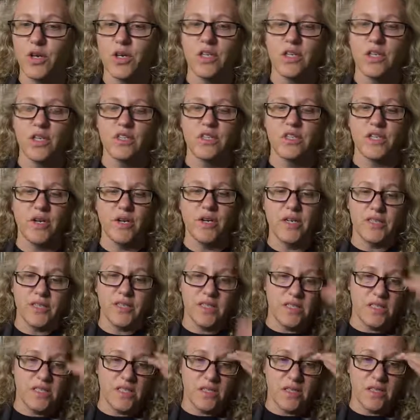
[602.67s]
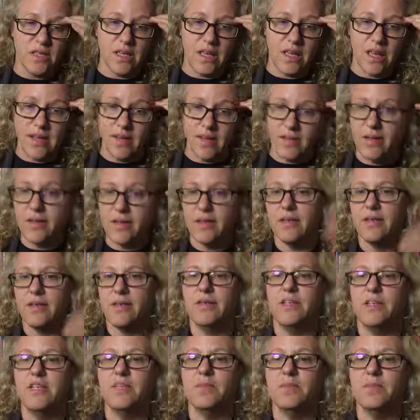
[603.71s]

into those areas that still need to